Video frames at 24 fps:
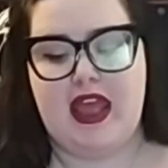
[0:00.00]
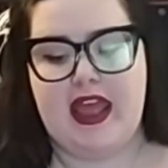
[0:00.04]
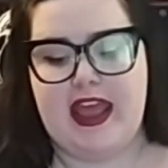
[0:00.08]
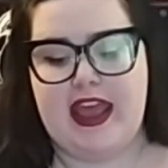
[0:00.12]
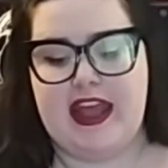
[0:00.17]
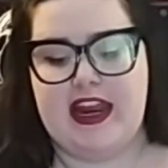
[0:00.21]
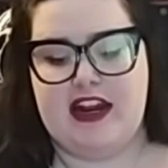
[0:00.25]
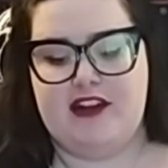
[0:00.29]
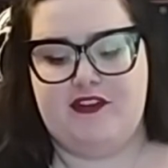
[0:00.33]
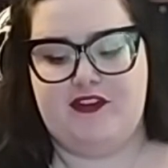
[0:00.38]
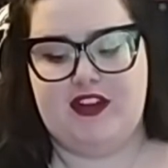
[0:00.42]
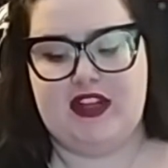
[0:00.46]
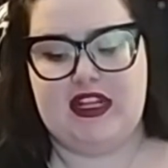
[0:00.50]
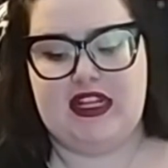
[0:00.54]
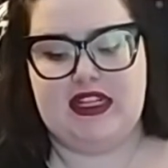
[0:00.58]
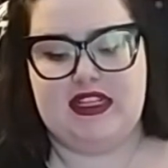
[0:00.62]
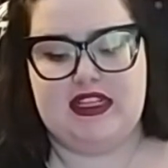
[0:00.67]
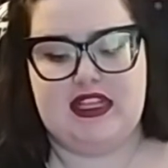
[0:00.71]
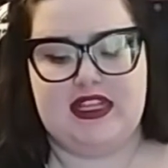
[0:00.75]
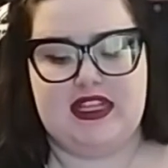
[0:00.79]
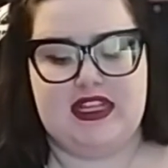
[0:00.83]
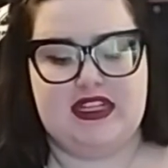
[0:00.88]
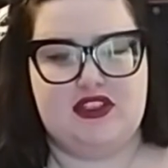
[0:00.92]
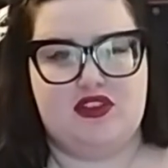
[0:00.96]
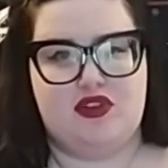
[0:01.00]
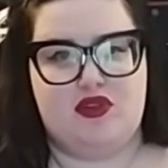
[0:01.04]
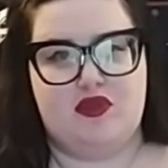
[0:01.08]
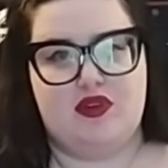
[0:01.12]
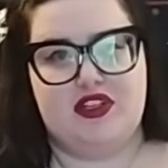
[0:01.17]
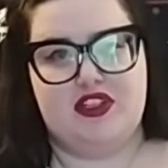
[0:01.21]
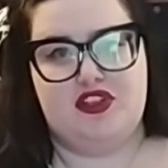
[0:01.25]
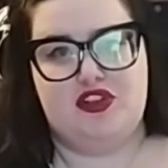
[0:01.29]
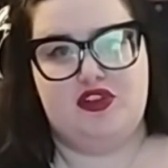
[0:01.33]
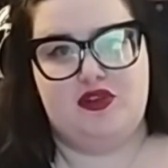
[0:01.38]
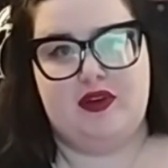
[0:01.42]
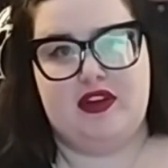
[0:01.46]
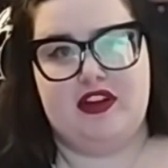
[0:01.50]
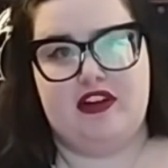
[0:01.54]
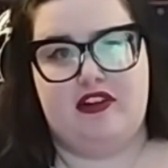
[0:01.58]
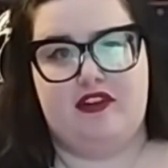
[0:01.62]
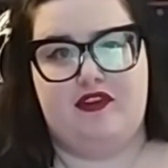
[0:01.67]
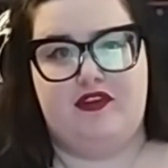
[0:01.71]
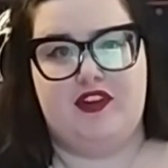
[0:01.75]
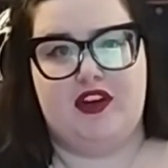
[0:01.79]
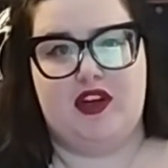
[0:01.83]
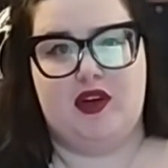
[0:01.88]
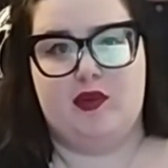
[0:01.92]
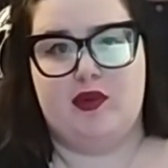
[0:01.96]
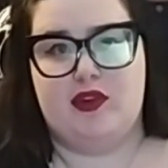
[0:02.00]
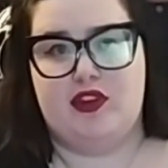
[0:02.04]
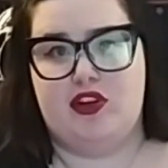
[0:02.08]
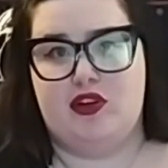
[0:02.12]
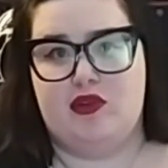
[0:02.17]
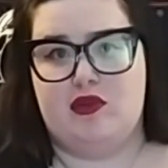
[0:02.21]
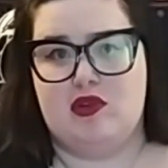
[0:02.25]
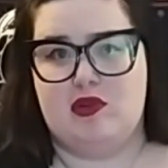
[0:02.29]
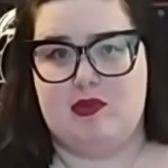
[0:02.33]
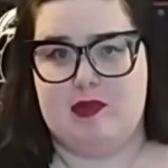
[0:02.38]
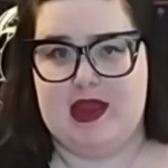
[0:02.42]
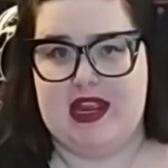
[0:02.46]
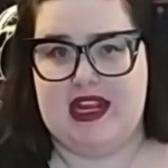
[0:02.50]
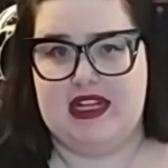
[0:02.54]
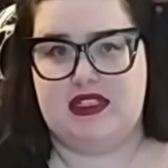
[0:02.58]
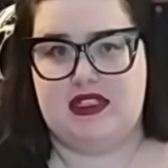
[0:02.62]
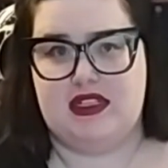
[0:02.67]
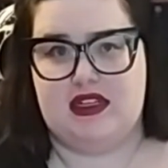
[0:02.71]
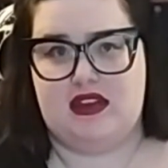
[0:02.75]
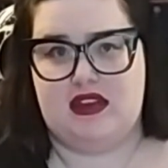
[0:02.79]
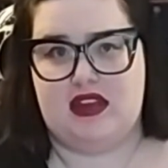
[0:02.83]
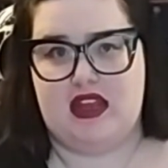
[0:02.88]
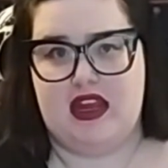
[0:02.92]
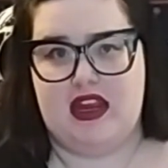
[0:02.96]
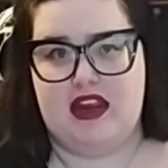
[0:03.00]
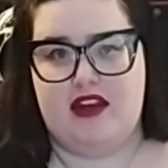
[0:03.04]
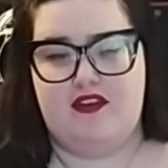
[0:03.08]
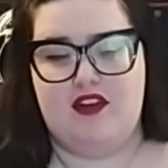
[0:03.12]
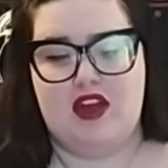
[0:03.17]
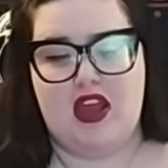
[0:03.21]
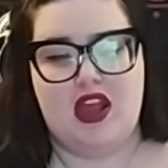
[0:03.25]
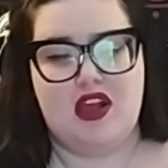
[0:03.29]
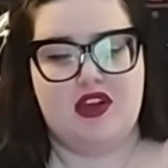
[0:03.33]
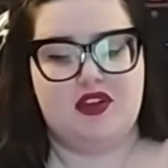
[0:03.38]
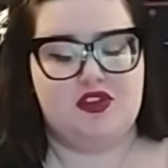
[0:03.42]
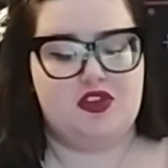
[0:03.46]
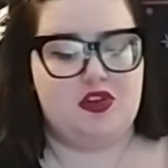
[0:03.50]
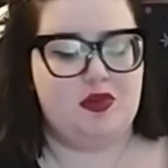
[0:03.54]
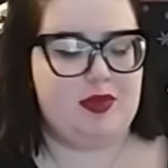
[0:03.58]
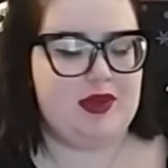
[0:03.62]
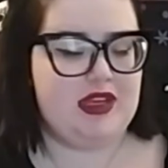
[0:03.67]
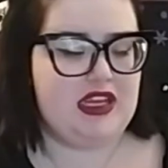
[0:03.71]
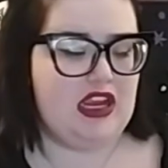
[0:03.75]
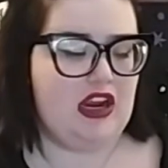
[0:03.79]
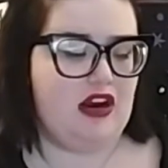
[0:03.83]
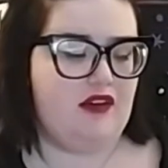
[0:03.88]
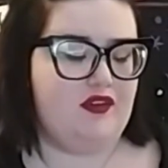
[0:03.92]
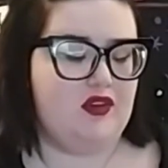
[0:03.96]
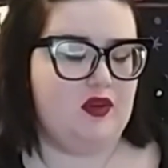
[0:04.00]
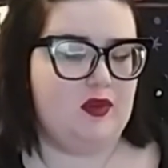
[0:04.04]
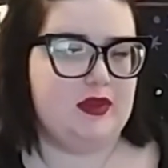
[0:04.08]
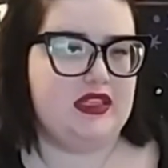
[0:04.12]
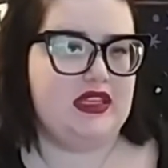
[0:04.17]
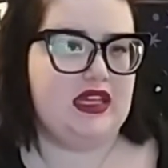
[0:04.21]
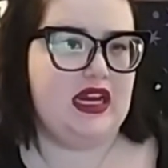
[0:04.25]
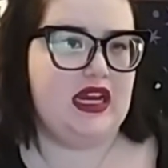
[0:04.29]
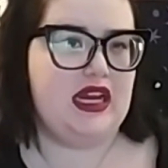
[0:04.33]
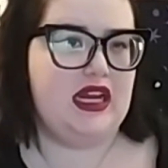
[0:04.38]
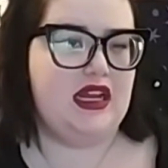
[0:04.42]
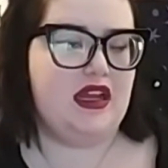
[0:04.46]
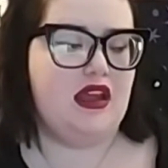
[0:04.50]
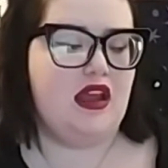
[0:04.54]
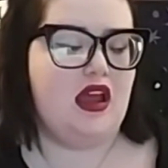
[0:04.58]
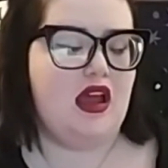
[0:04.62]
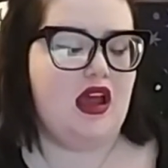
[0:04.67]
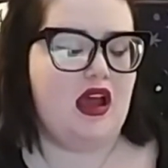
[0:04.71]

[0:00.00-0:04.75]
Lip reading: And I feel like that's going to interfere with your romantic life. So be careful with that,